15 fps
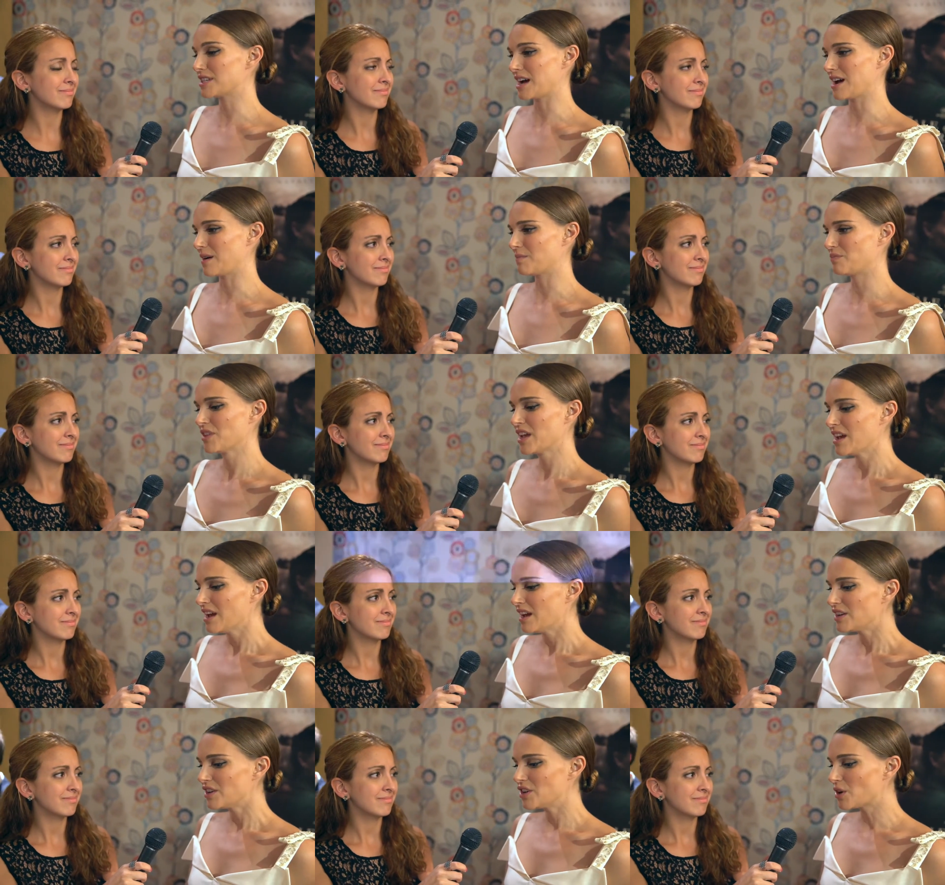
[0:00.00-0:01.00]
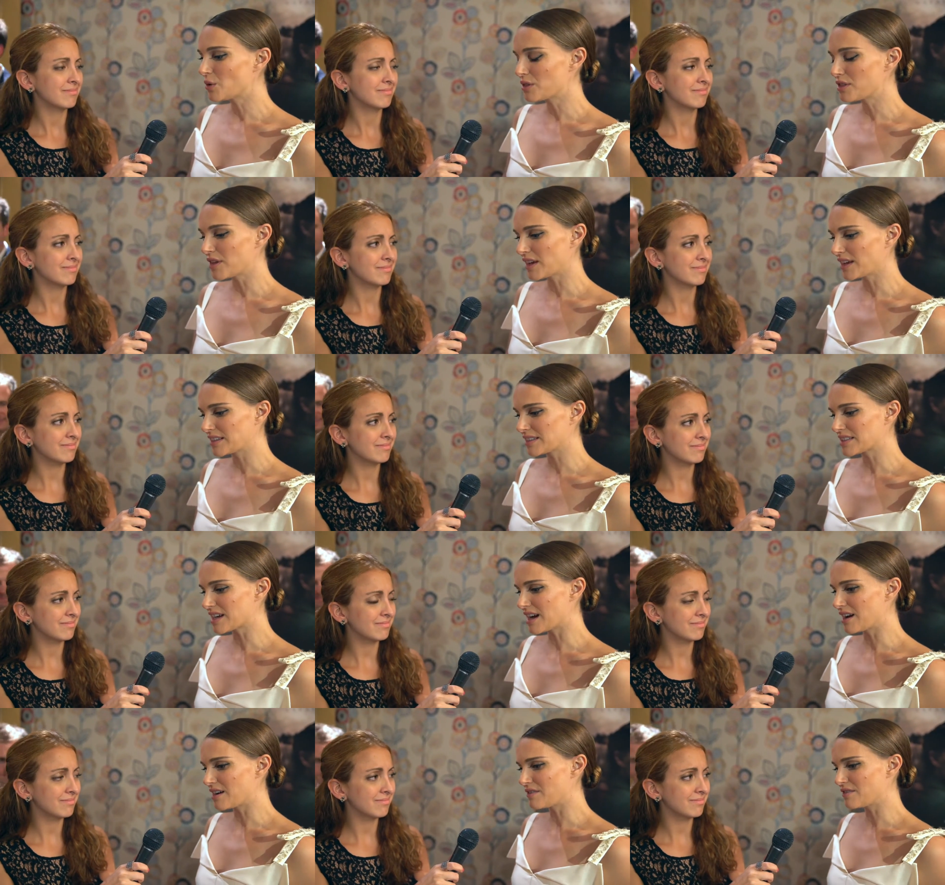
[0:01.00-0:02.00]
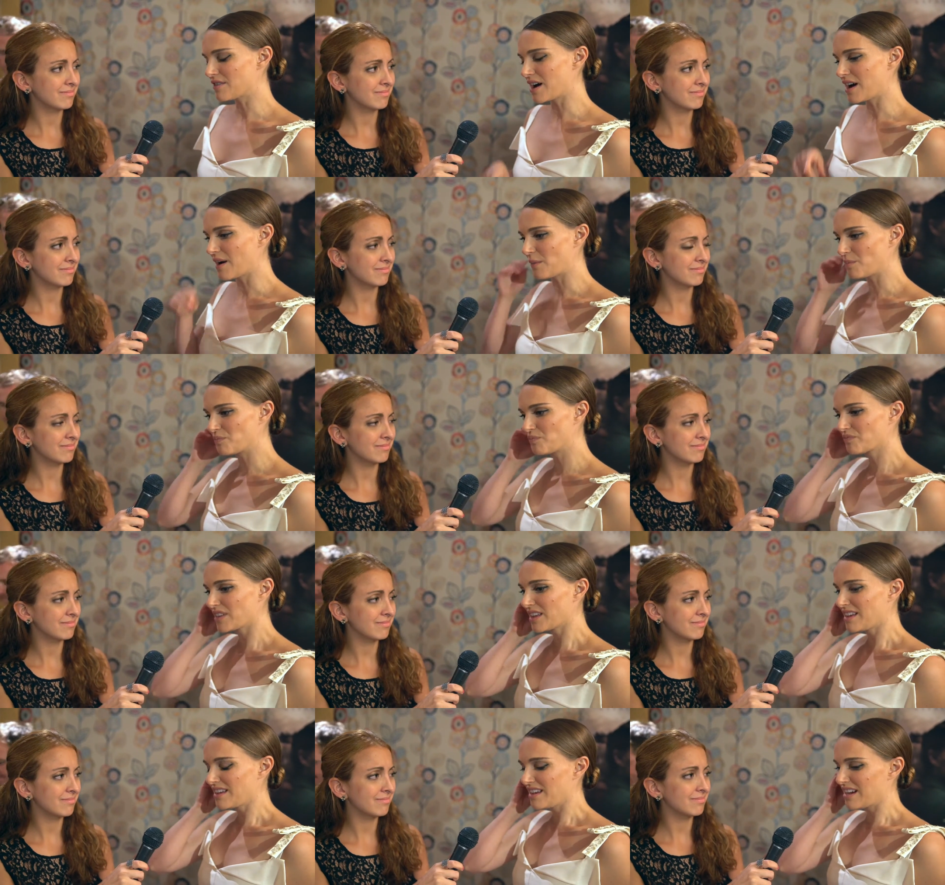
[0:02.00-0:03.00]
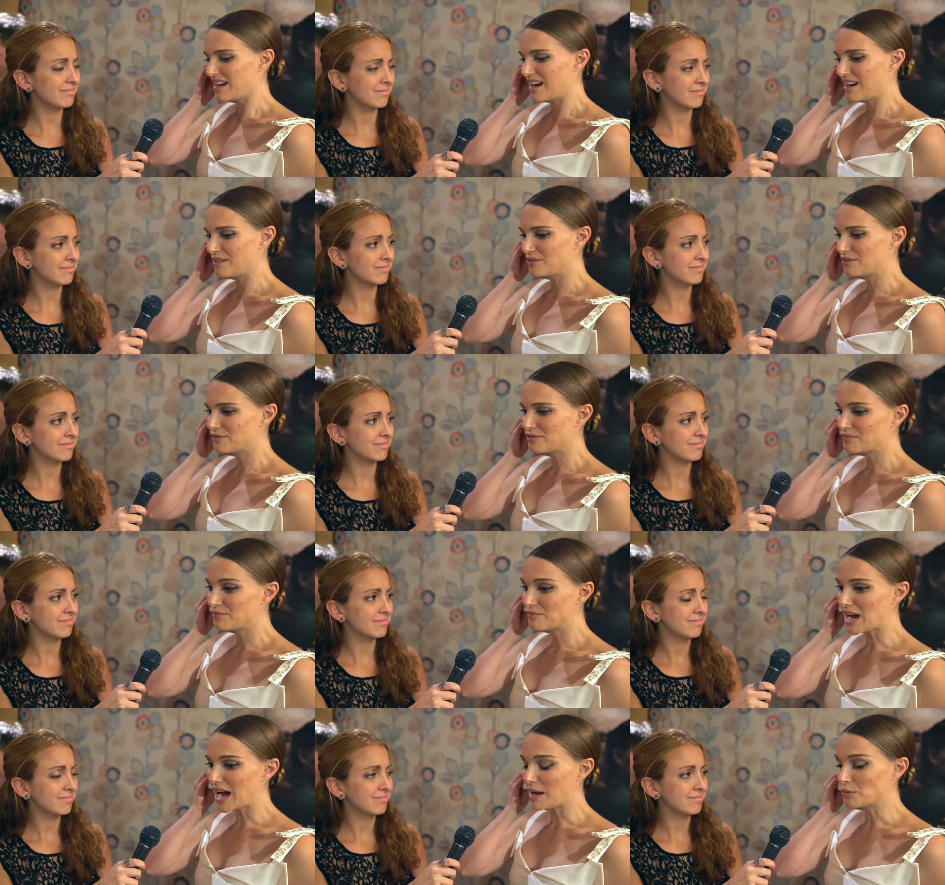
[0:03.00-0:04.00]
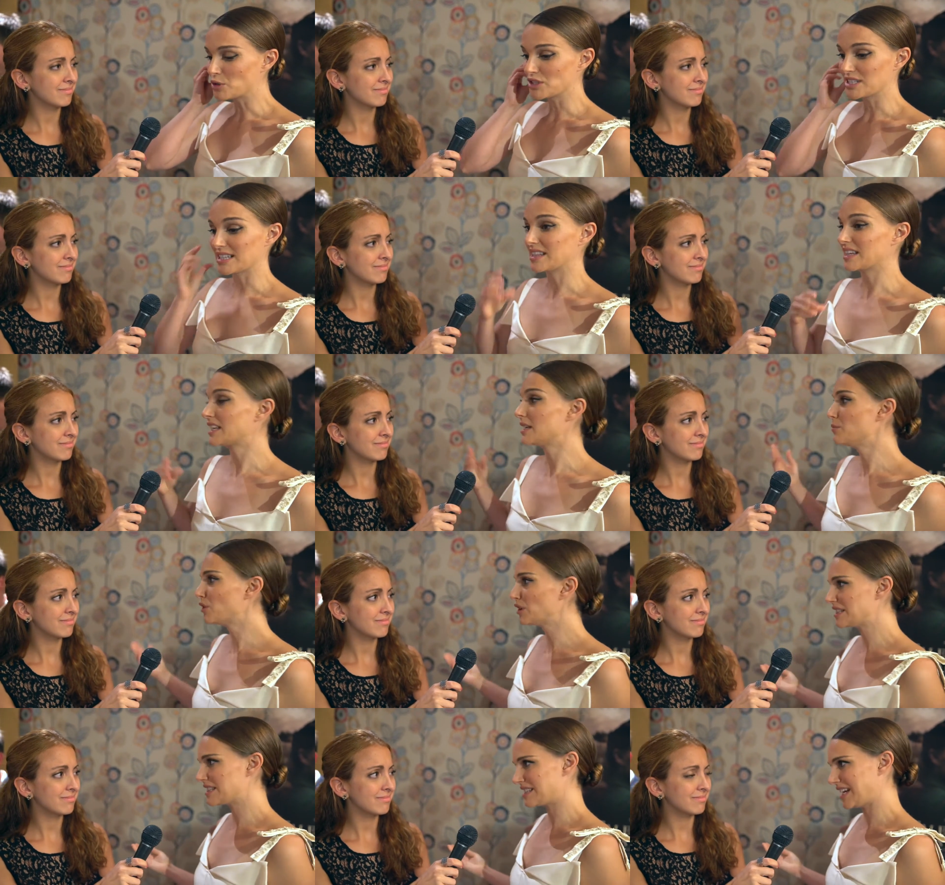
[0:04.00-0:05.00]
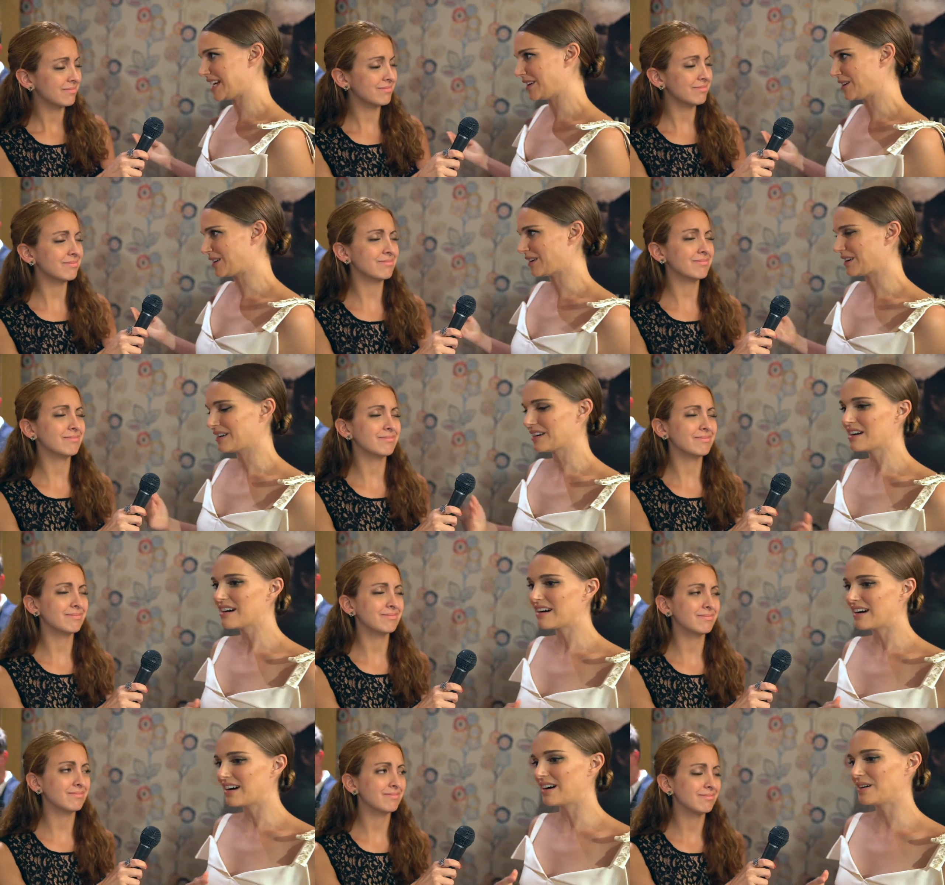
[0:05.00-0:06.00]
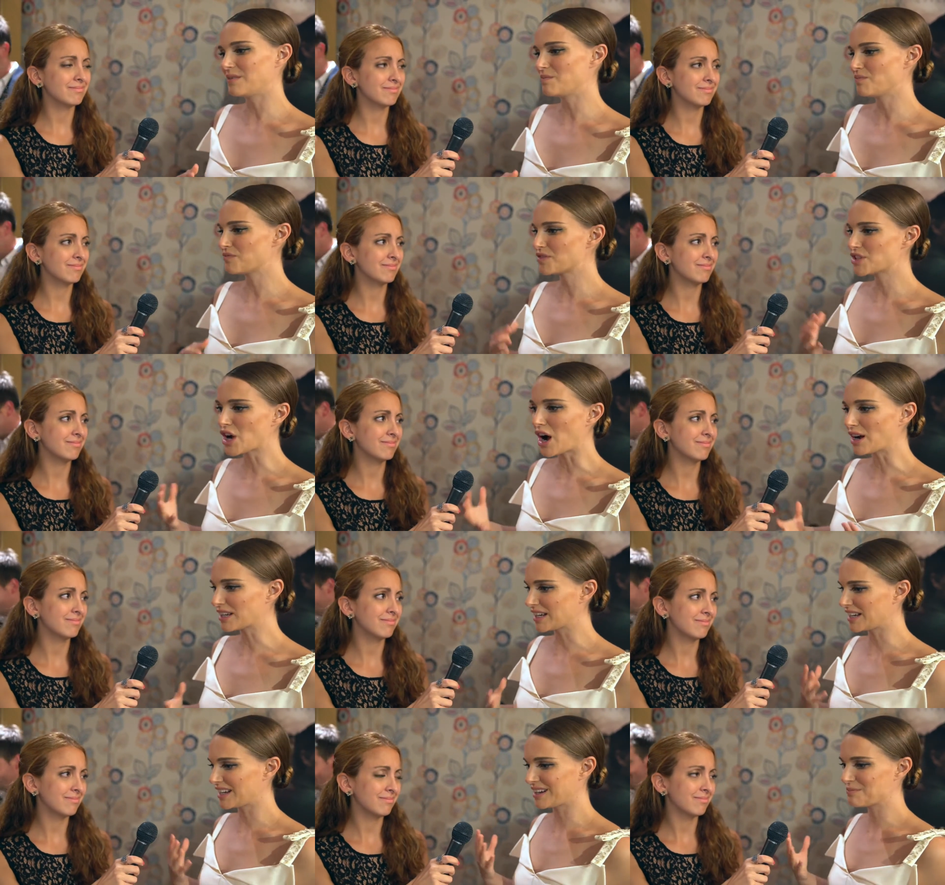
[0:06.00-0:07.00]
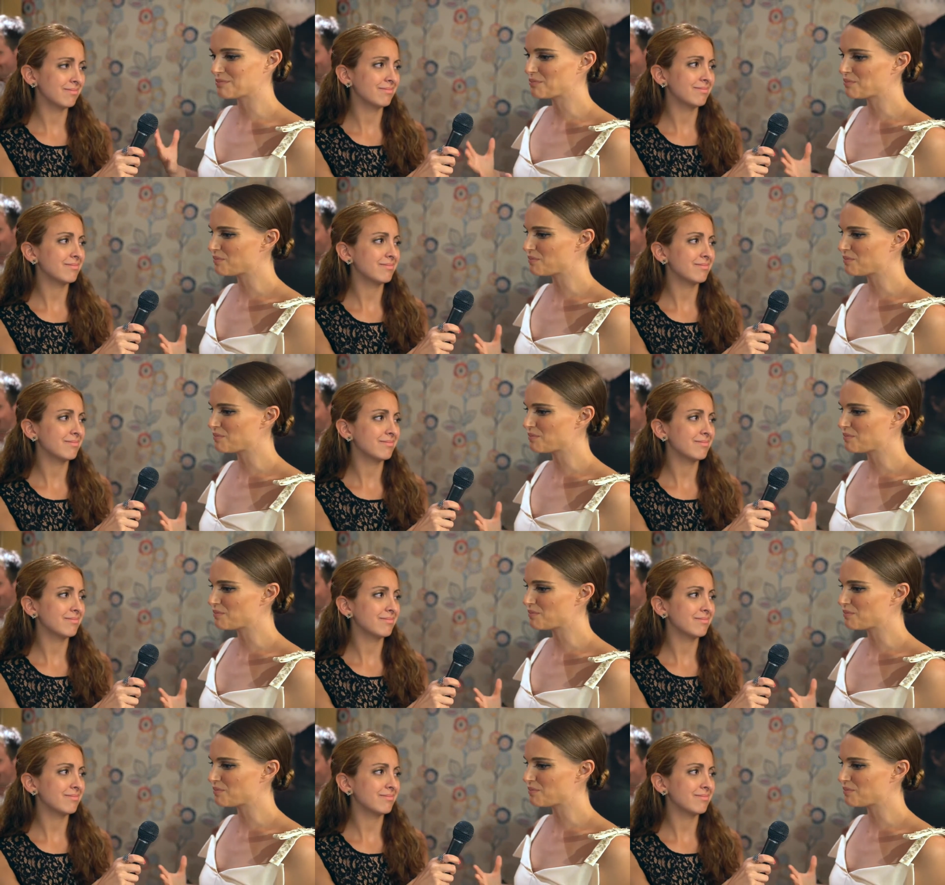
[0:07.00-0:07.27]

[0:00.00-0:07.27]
Speaker 1: Um, you know, things of, um, of Amos at the kibbutz later, um, talking